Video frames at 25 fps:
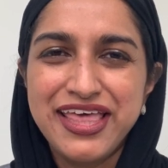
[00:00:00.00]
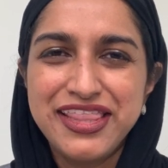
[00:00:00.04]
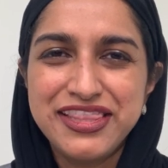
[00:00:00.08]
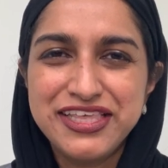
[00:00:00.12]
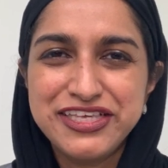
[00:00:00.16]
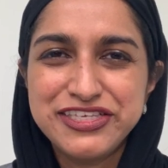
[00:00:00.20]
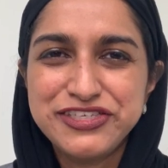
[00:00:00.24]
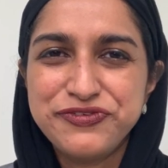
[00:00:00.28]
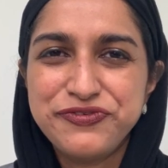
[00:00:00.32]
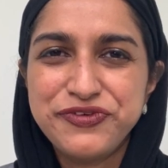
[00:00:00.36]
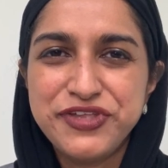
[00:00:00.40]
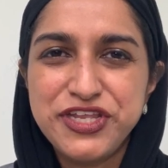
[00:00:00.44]

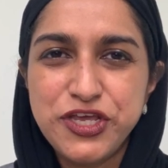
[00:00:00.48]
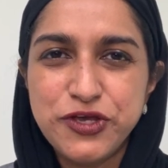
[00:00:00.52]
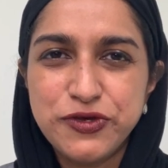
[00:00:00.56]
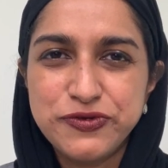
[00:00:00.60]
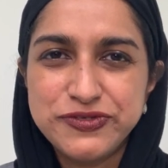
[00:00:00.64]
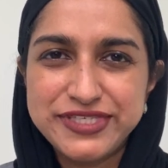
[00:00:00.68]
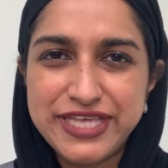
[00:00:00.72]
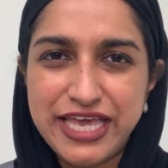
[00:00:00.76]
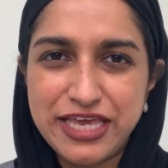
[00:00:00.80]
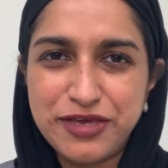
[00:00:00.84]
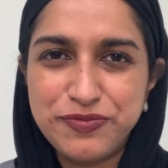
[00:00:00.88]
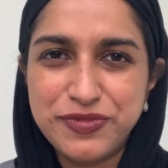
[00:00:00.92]
This video
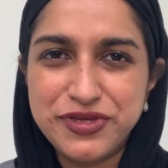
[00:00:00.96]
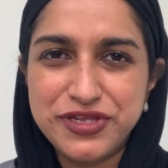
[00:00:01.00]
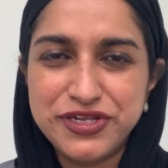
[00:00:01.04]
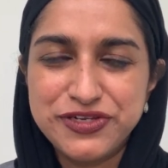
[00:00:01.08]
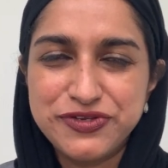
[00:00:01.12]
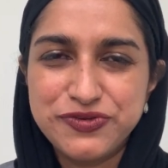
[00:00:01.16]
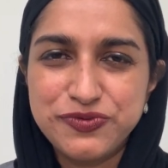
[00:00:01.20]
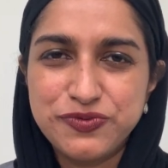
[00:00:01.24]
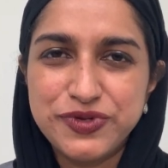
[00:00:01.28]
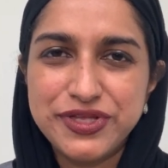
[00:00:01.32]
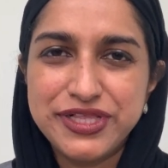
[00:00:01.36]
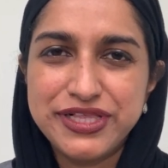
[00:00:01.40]

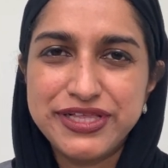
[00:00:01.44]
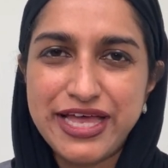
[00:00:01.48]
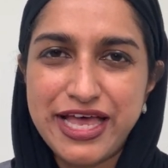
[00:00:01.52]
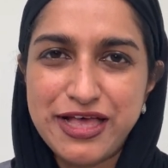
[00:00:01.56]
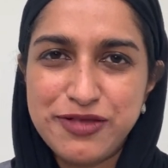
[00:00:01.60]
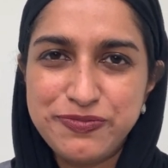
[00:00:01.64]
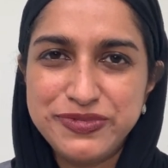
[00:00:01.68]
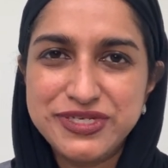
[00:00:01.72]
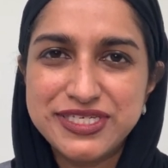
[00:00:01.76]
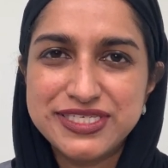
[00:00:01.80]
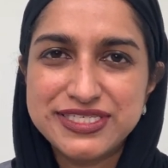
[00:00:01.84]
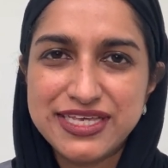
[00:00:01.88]
segment will
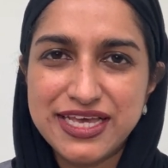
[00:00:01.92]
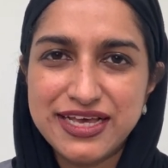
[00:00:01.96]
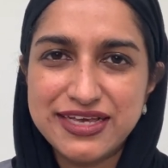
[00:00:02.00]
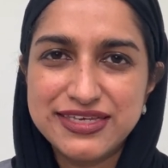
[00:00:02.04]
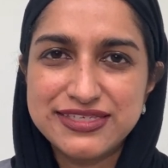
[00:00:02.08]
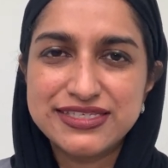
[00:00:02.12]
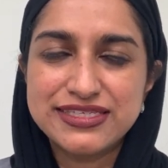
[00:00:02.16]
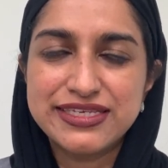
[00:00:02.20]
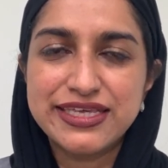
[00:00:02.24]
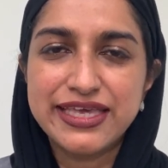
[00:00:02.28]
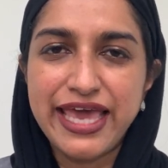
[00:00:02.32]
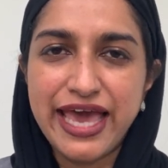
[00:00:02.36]
help
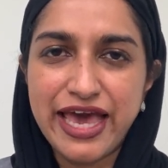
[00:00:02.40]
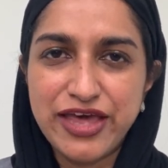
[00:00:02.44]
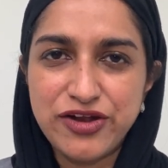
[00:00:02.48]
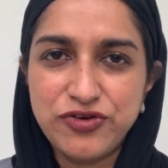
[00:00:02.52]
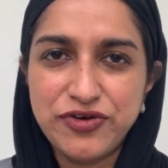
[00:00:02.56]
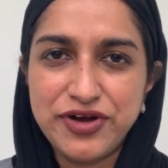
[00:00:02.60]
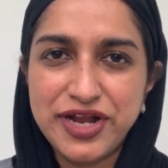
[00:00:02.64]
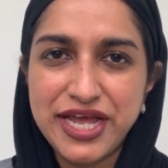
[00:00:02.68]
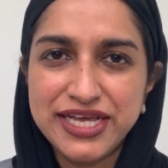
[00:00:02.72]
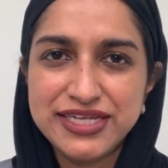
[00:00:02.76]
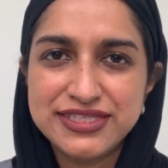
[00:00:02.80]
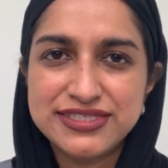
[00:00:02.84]
discuss
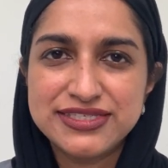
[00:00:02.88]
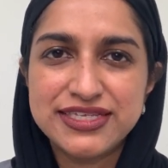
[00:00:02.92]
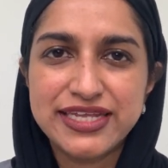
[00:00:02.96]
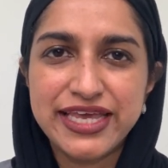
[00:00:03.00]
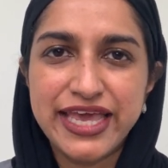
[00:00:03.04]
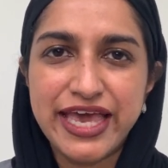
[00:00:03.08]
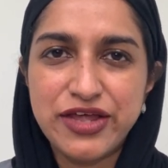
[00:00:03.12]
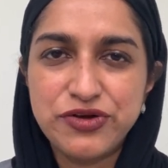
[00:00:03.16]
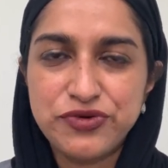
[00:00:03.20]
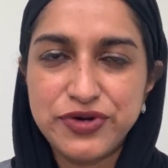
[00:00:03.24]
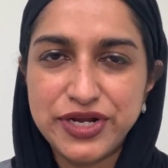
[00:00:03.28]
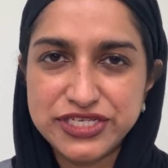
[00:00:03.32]
cataracts and
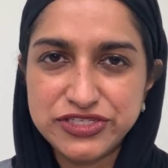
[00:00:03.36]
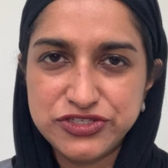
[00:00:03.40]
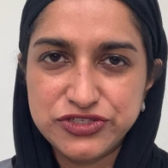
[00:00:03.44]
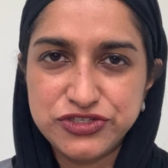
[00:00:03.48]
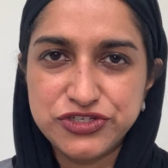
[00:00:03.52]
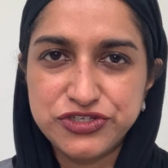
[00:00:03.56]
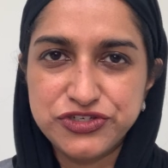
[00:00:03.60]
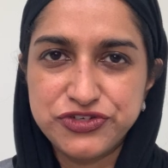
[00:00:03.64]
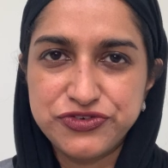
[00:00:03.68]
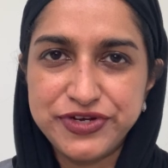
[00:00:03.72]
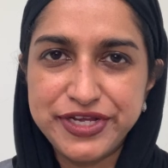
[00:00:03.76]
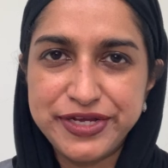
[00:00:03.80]
cataract
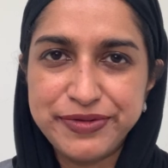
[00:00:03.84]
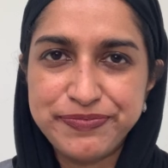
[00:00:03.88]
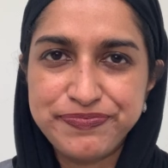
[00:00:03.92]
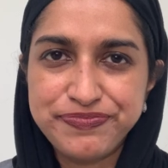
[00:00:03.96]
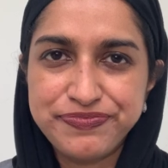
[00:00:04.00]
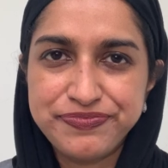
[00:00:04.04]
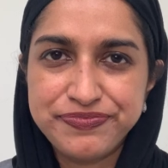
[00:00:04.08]
surgery.